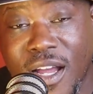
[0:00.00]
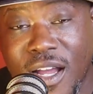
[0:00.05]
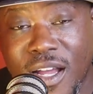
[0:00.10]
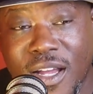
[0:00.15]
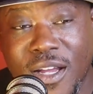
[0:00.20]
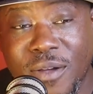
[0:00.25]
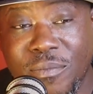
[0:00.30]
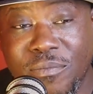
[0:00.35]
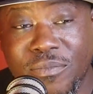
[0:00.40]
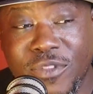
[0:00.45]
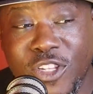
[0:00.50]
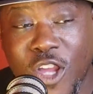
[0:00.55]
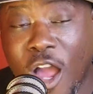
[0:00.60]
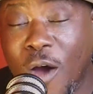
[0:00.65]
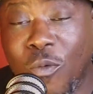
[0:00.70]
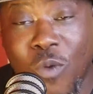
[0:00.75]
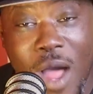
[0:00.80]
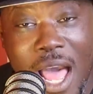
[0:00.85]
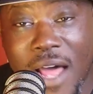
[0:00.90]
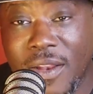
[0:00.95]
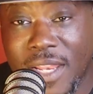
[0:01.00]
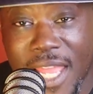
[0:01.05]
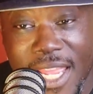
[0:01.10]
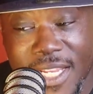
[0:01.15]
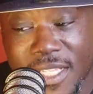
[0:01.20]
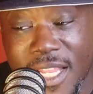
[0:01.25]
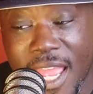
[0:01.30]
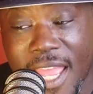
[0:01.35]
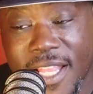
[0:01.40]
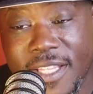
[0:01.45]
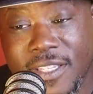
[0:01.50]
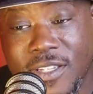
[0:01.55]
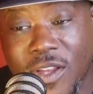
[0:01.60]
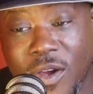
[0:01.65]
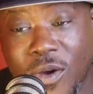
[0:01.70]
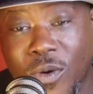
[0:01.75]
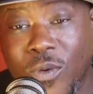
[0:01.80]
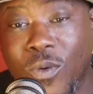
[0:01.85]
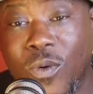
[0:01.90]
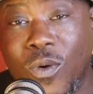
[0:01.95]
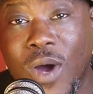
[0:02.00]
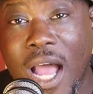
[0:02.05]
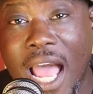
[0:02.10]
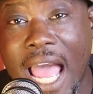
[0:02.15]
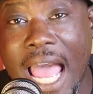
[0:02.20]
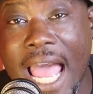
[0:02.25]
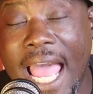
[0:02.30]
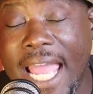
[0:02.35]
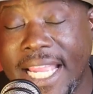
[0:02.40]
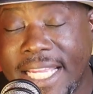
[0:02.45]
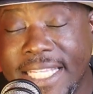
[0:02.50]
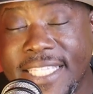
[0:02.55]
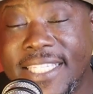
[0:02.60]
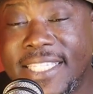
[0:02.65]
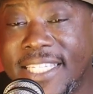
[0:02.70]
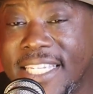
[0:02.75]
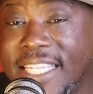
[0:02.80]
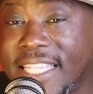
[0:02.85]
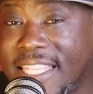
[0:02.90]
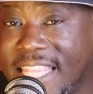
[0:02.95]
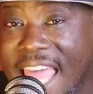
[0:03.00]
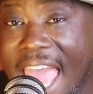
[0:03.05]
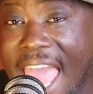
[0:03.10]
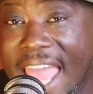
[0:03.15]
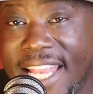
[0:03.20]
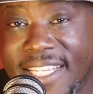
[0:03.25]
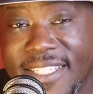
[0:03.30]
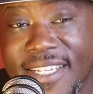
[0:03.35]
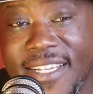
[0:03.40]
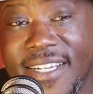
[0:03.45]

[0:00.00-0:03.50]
Y'all wild like that. So I could see that.